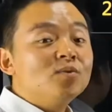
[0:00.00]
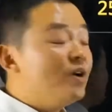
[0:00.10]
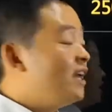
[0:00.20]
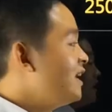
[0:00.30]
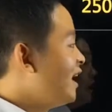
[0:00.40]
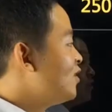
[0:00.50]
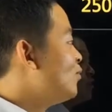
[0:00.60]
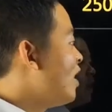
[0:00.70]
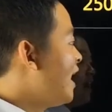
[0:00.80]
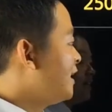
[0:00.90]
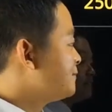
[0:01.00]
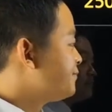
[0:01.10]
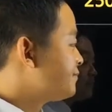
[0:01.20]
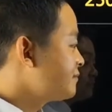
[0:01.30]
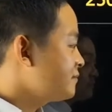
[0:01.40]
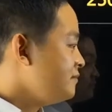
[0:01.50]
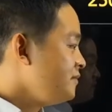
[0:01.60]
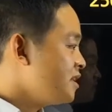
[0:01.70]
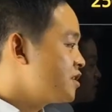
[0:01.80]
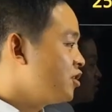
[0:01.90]
When and why?
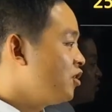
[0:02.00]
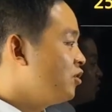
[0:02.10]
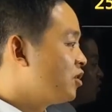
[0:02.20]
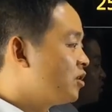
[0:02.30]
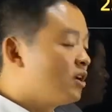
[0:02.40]
So